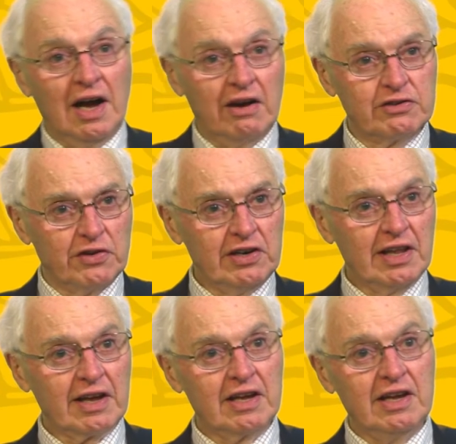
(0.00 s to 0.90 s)
I was very
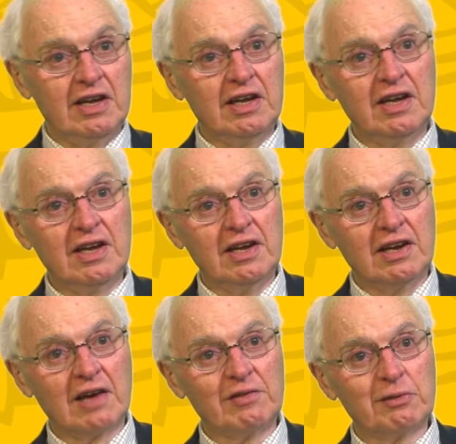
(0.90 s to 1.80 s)
lucky in
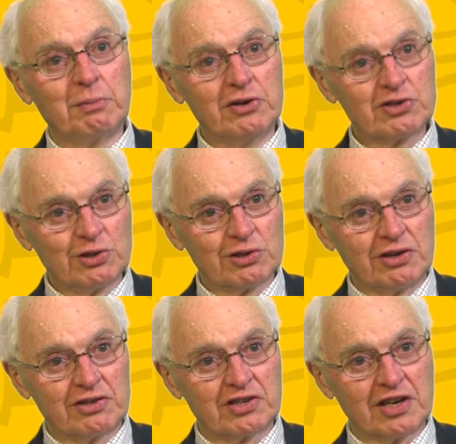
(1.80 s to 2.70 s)
having a personal
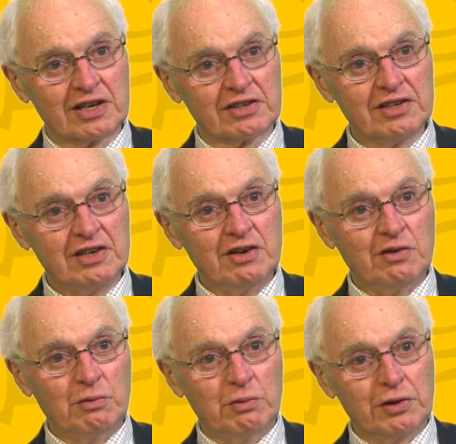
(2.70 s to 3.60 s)
contact
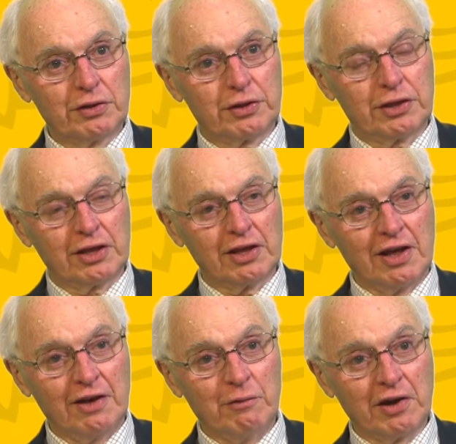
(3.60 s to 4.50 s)
with
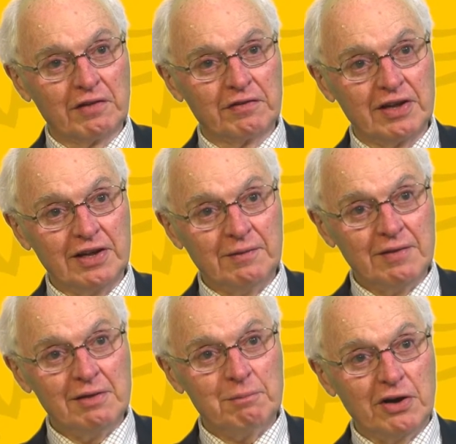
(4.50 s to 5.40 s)
one of the
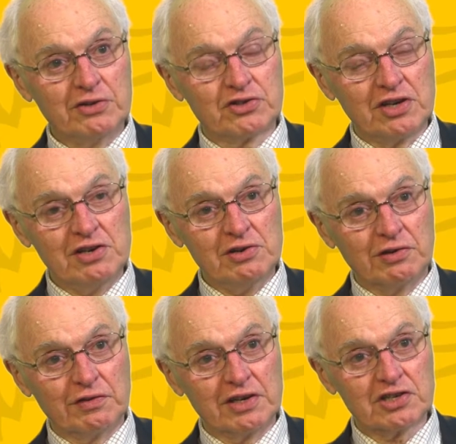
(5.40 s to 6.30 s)
most senior
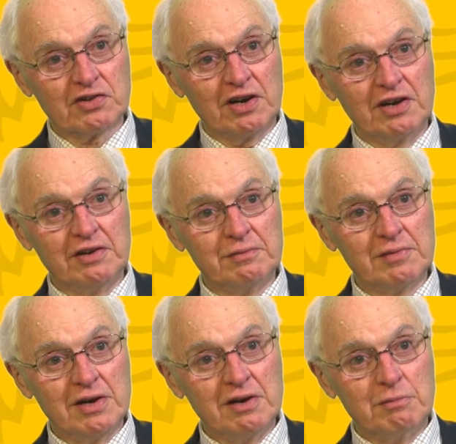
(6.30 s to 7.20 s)
of the Australian
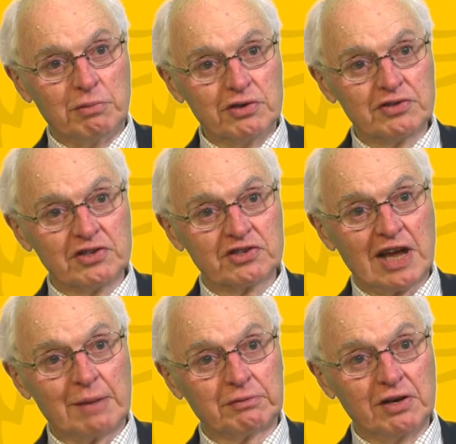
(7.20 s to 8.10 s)
prisoners,
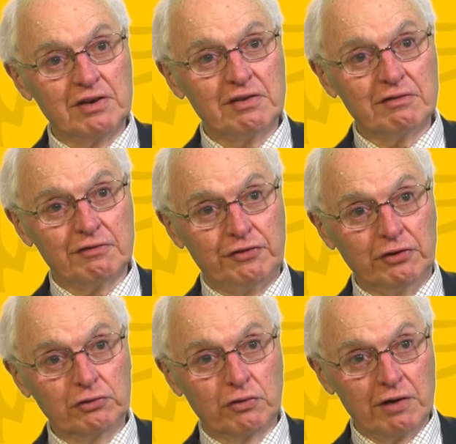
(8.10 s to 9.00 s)
Captain
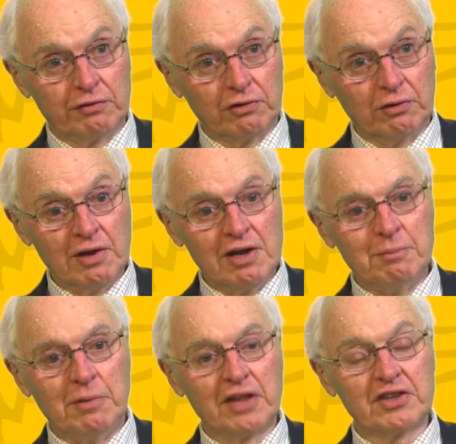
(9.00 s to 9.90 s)
Phil Greville.
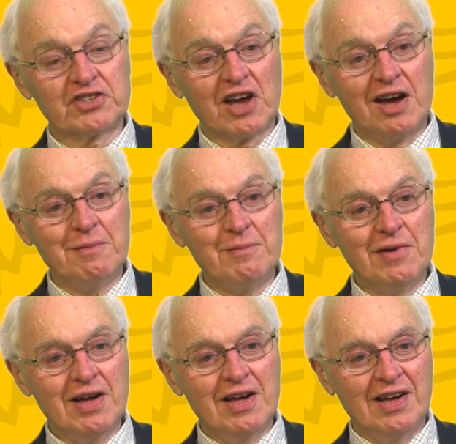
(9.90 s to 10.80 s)
By the
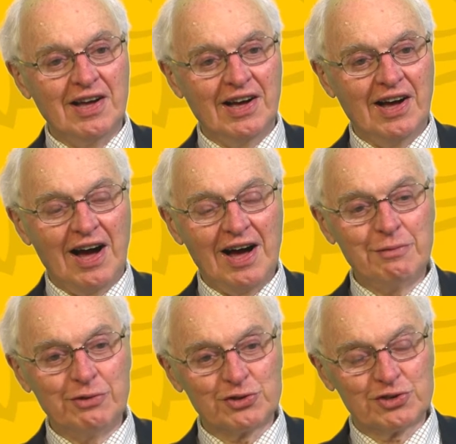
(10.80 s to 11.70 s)
time I
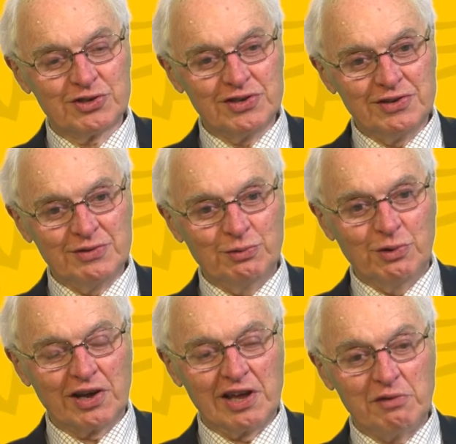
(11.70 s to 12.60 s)
was
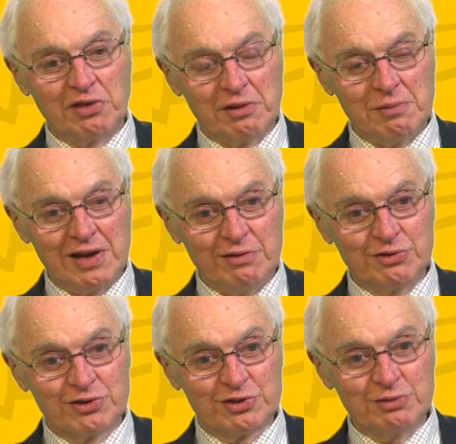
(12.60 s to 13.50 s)
working with him, he
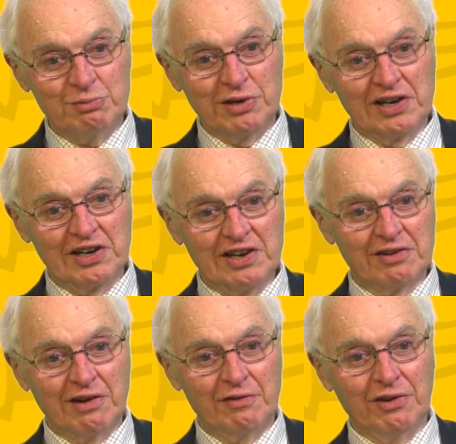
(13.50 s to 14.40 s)
was Brigadier
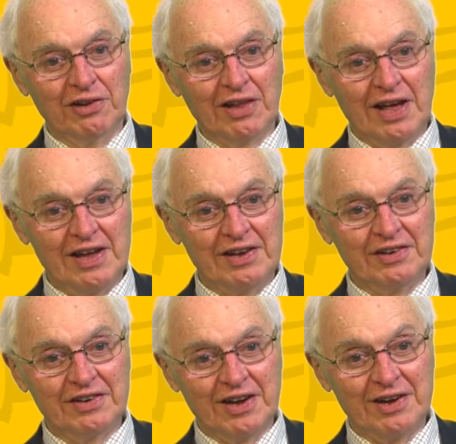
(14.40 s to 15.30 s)
Greville and